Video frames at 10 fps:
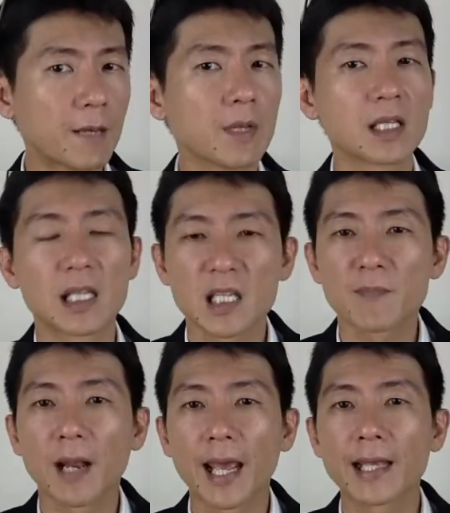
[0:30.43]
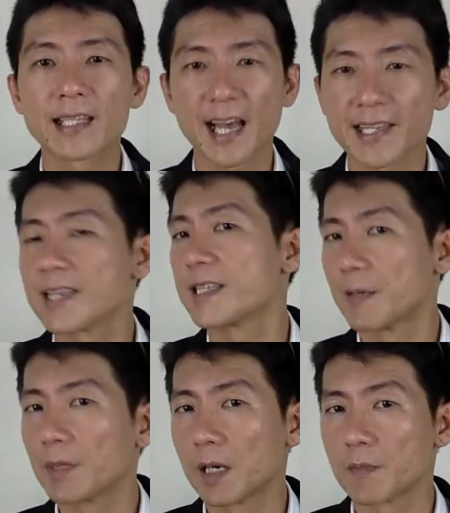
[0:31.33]
is displaying signs and
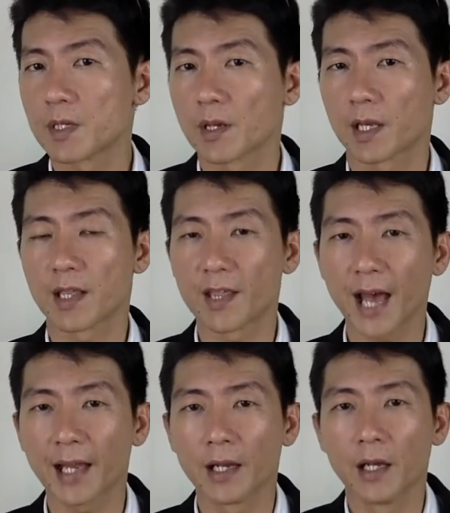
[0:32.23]
symptoms that